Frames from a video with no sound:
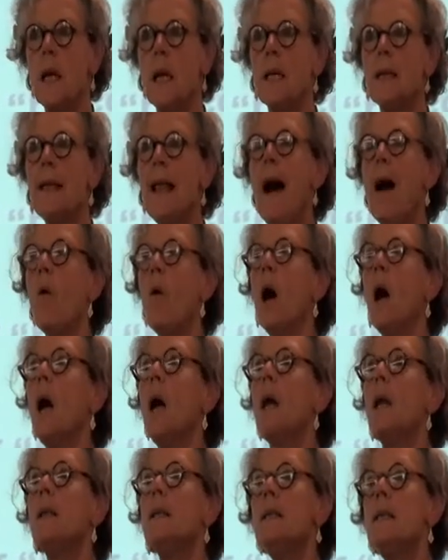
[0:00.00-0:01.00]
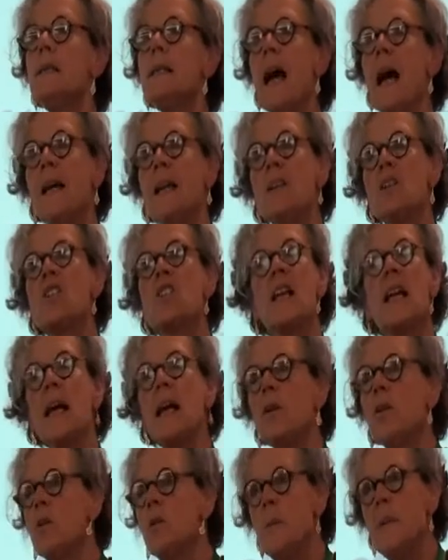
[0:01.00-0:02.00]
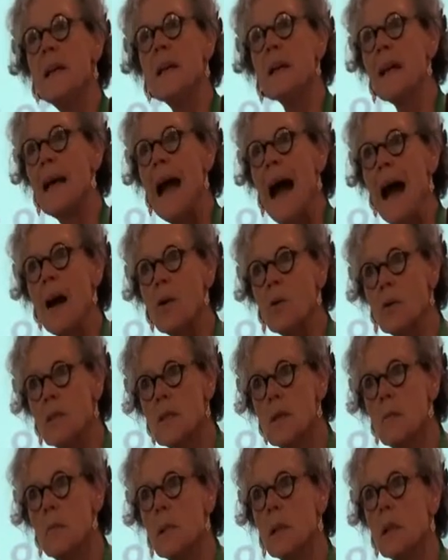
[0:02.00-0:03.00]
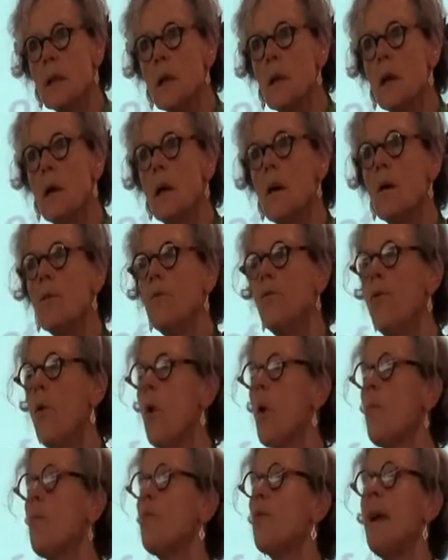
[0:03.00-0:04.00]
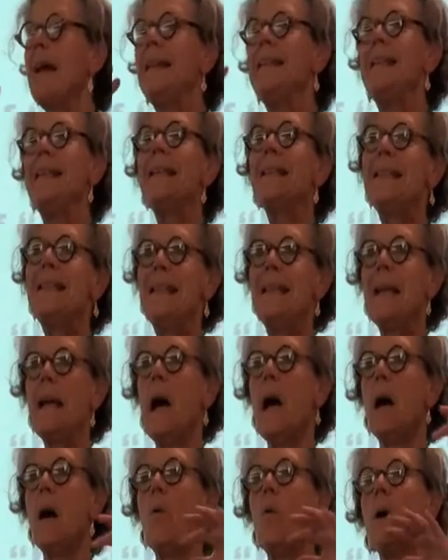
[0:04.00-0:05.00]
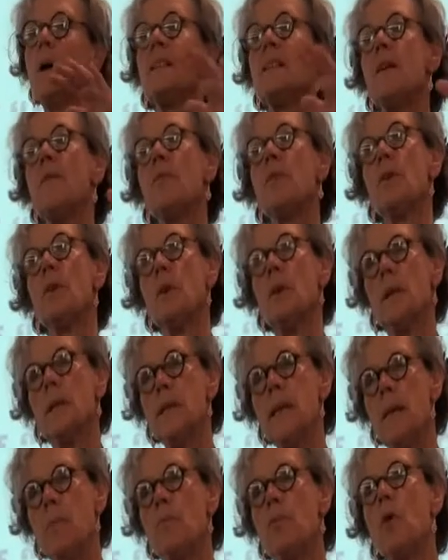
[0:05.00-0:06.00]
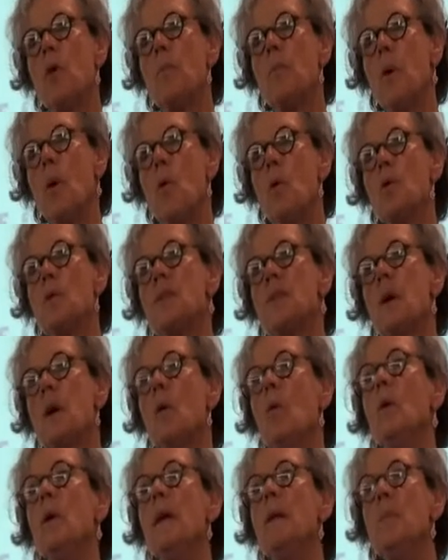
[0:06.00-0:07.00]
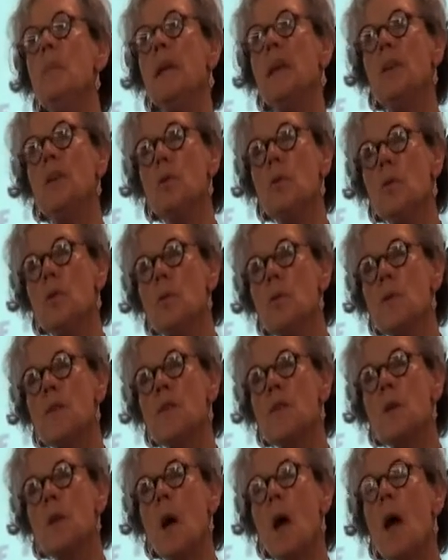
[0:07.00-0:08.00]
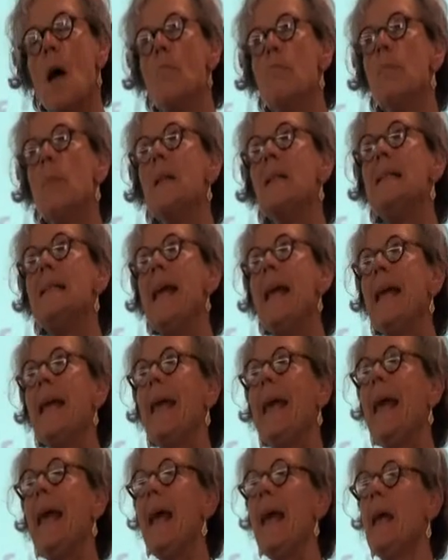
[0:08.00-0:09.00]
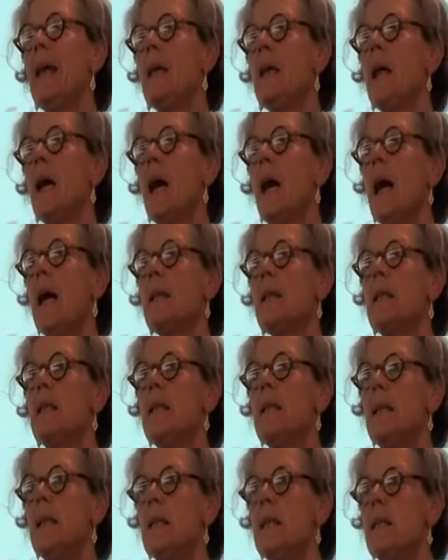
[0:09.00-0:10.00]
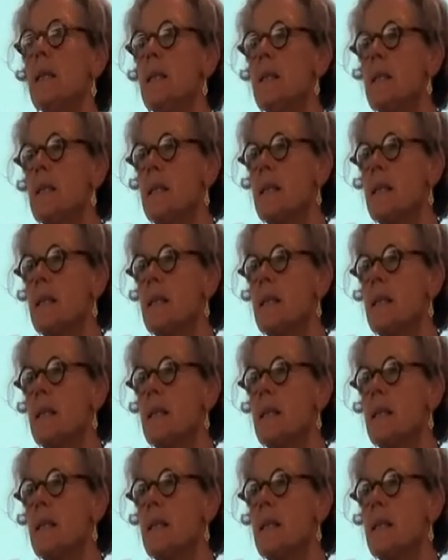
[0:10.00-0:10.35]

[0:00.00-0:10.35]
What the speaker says: Now, designers cannot be accountable for predicting how whatever they propose will be used, but they can at least